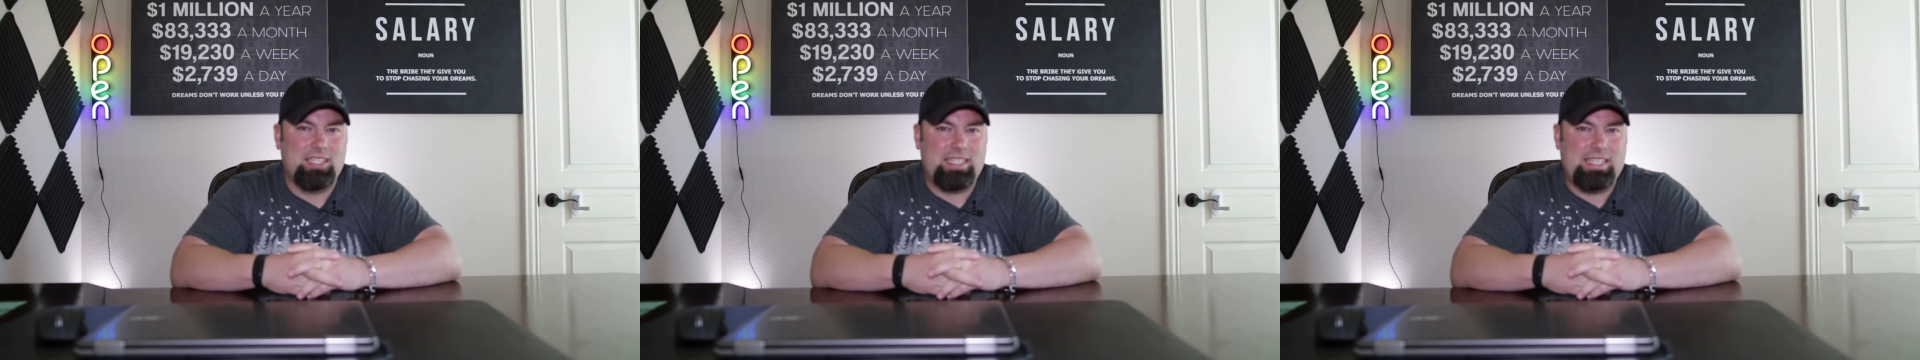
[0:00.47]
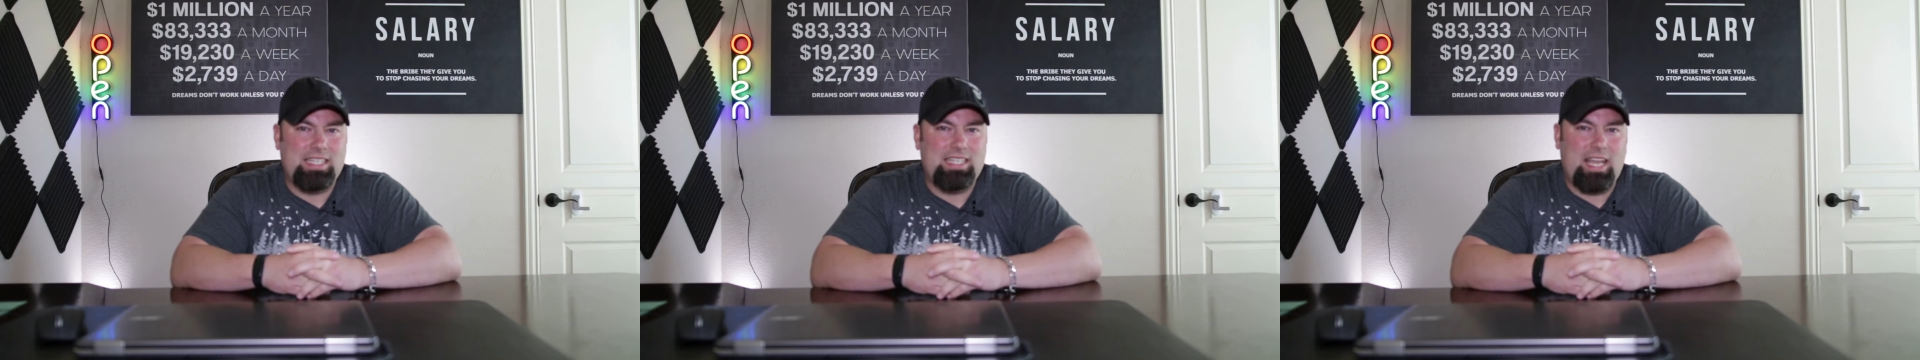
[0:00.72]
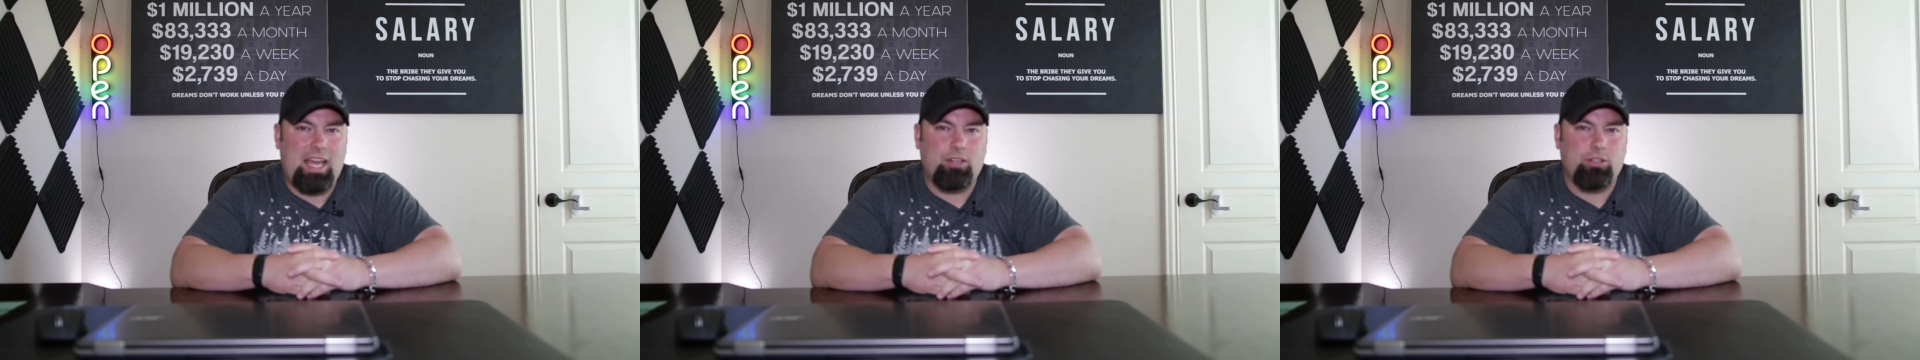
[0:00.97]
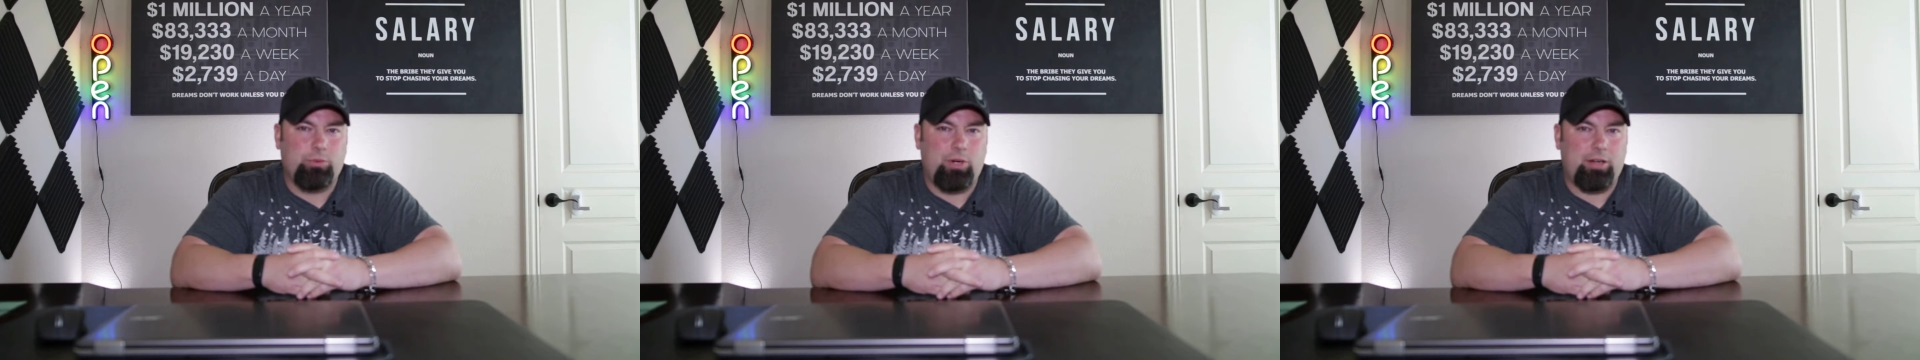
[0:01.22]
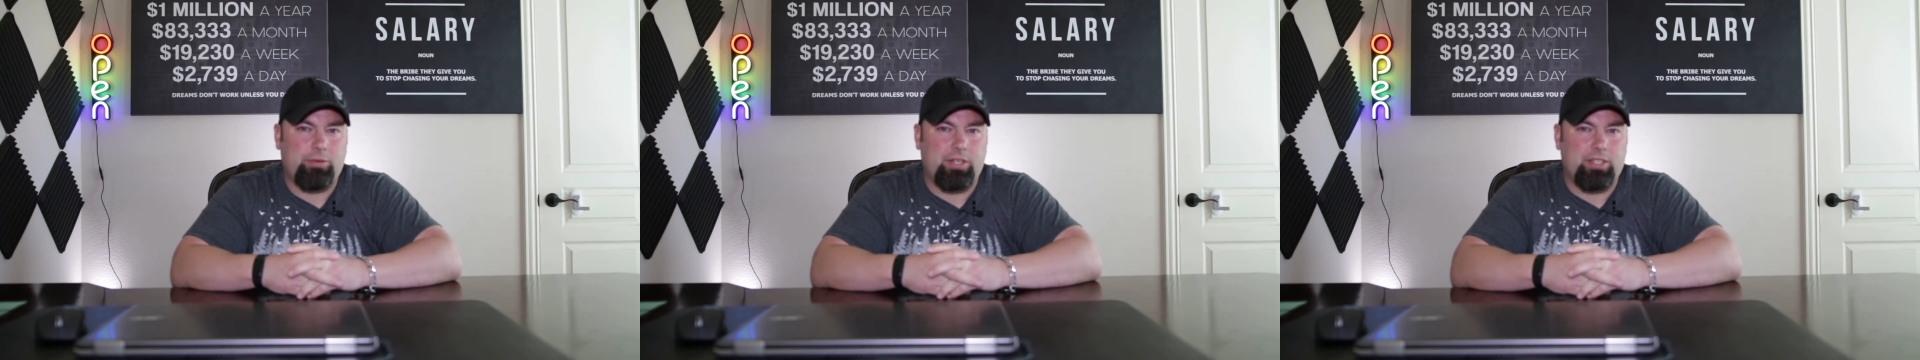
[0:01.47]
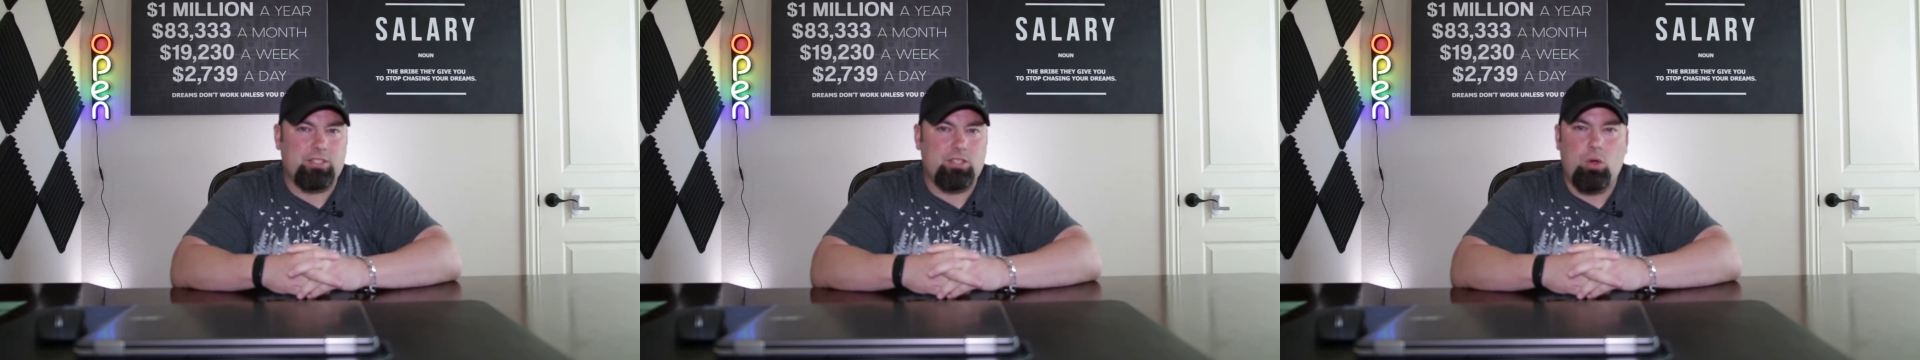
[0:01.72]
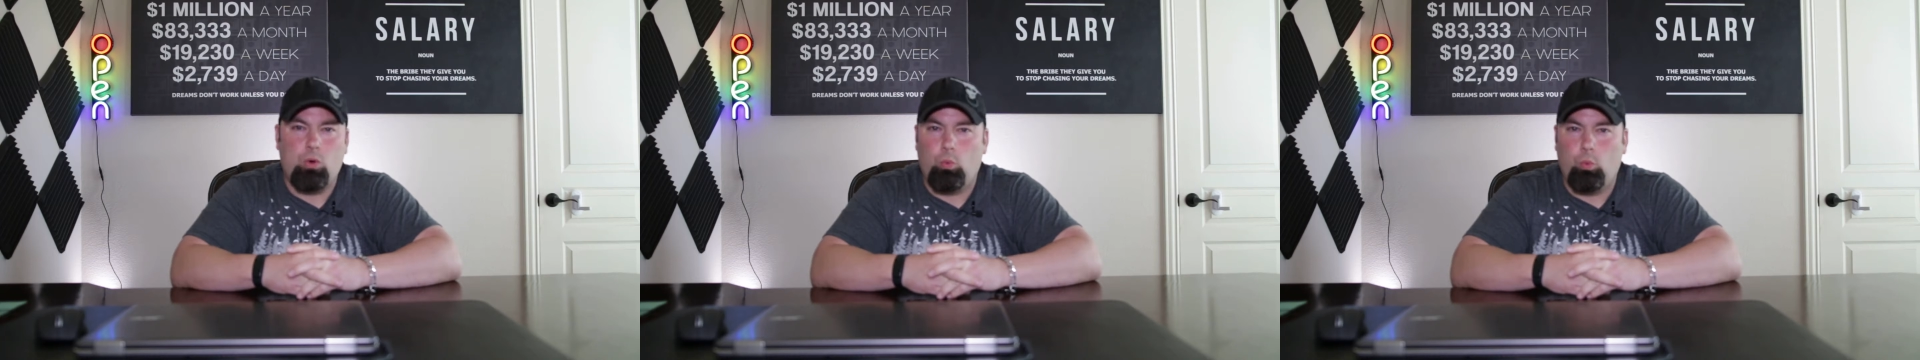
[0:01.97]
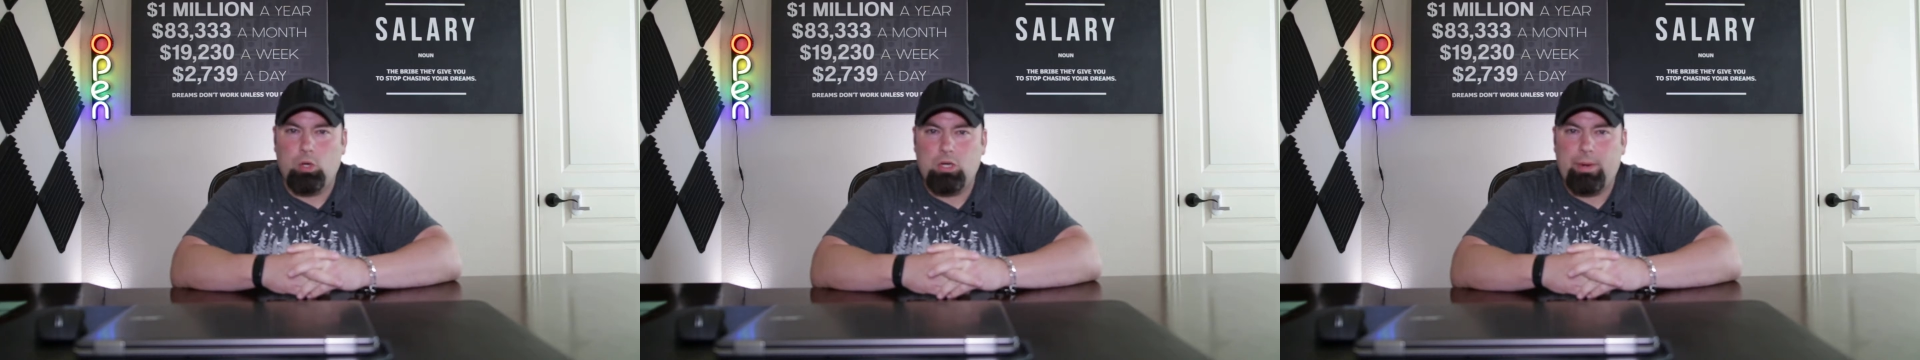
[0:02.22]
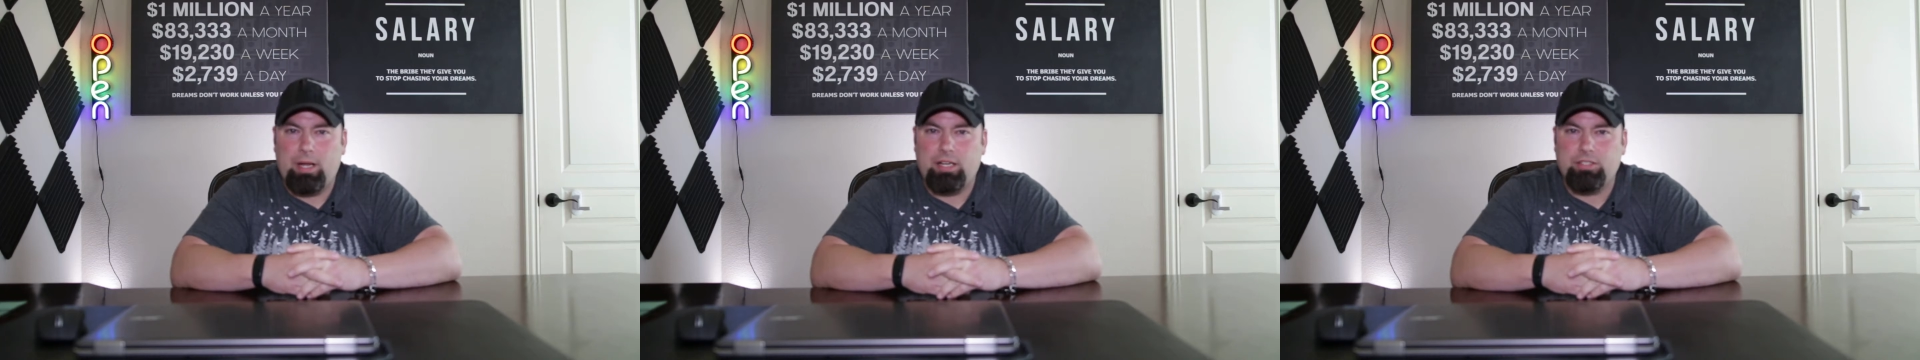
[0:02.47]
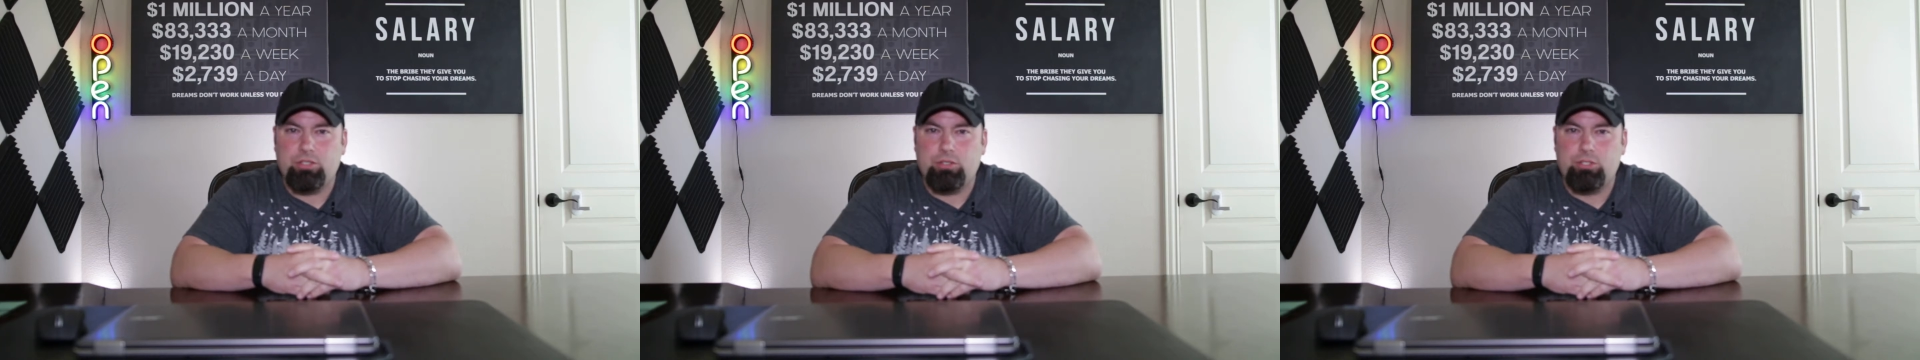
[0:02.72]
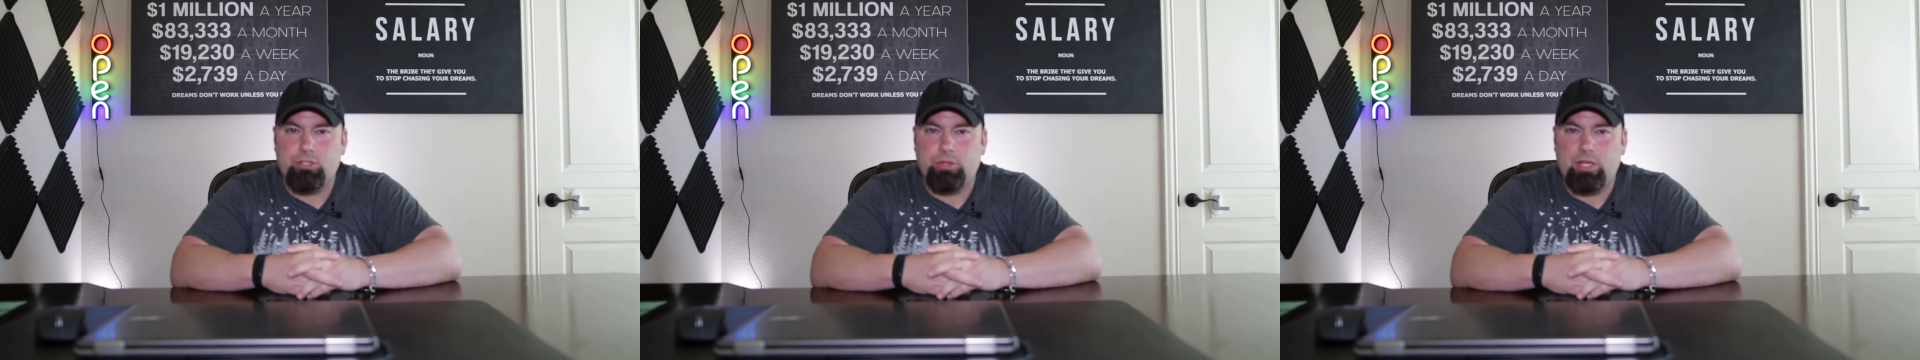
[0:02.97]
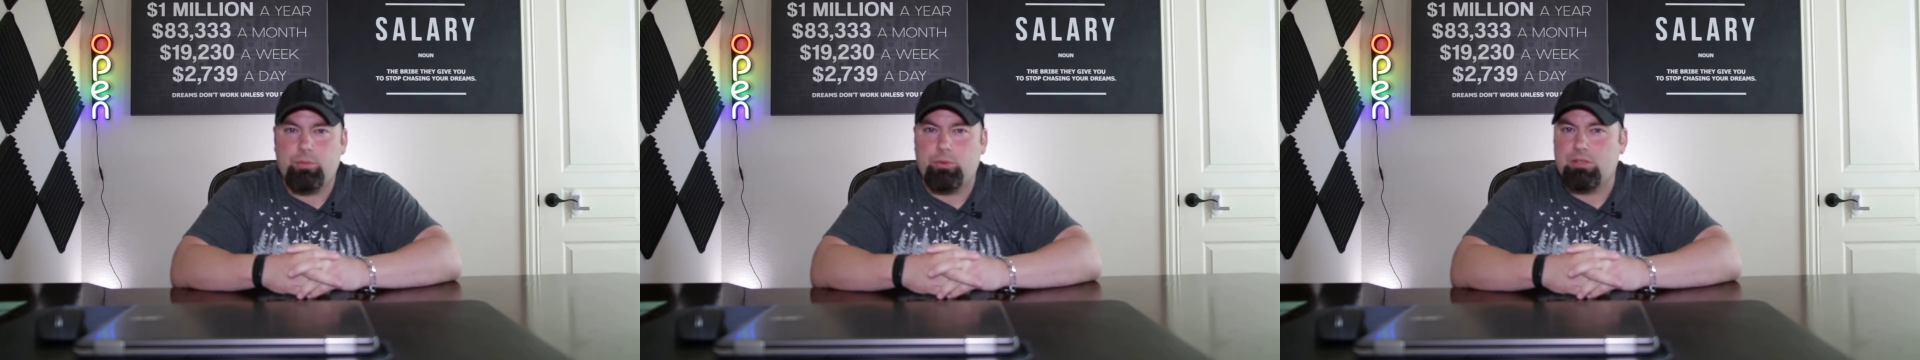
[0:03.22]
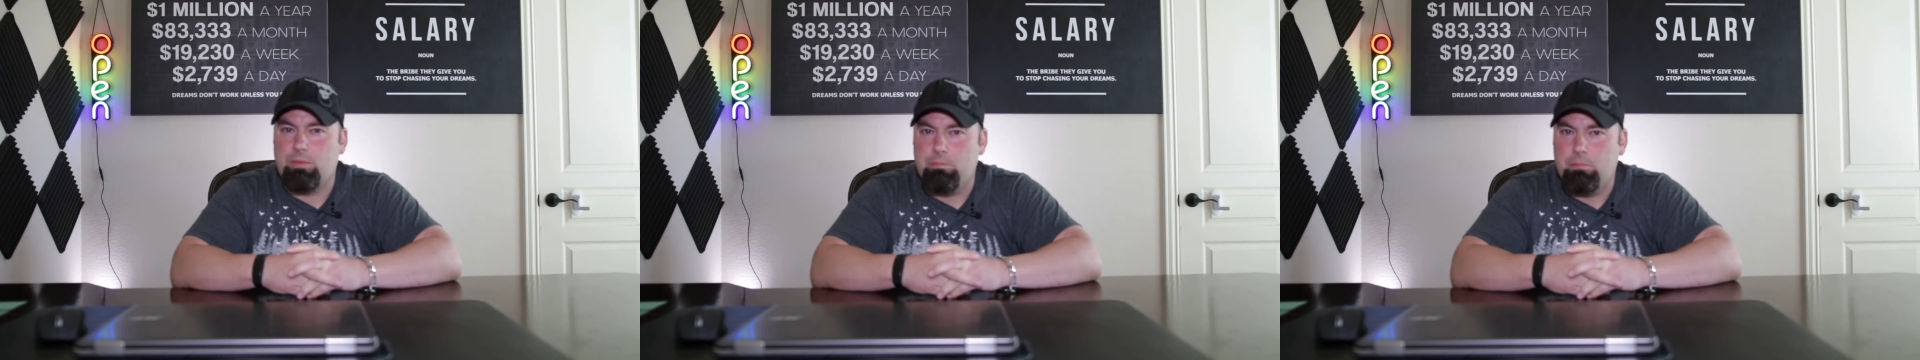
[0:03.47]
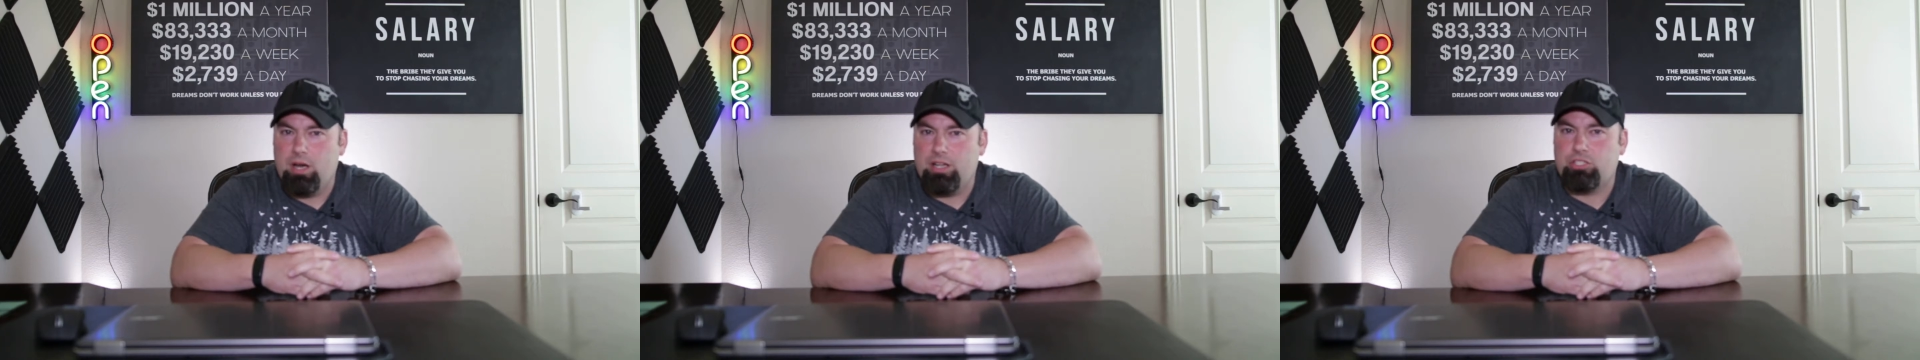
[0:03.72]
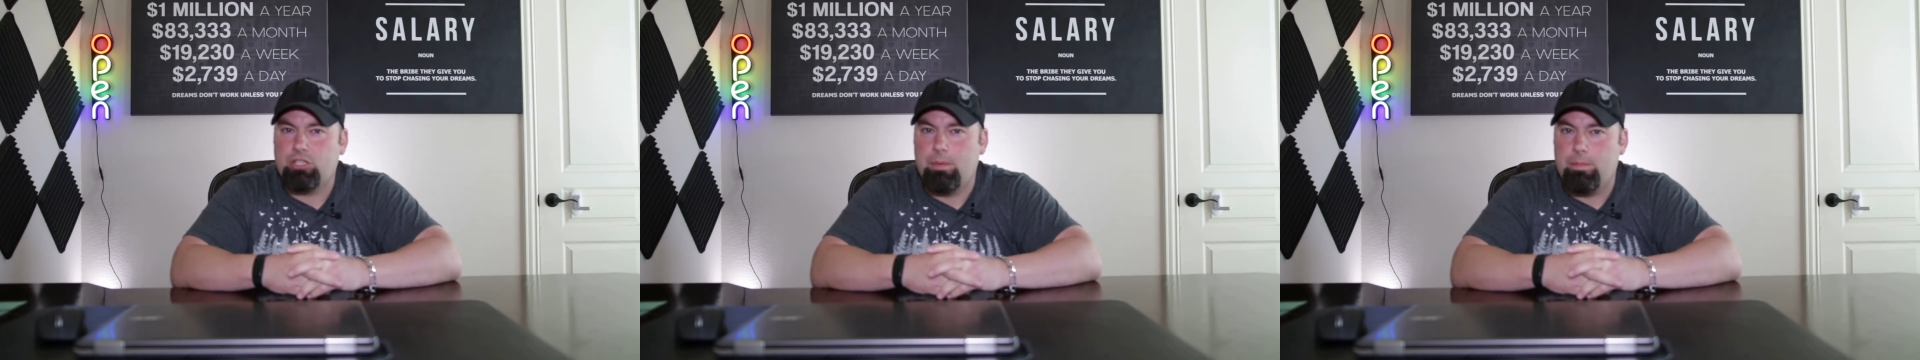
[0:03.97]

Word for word: Getting out of the rat race. What about I told you it was much,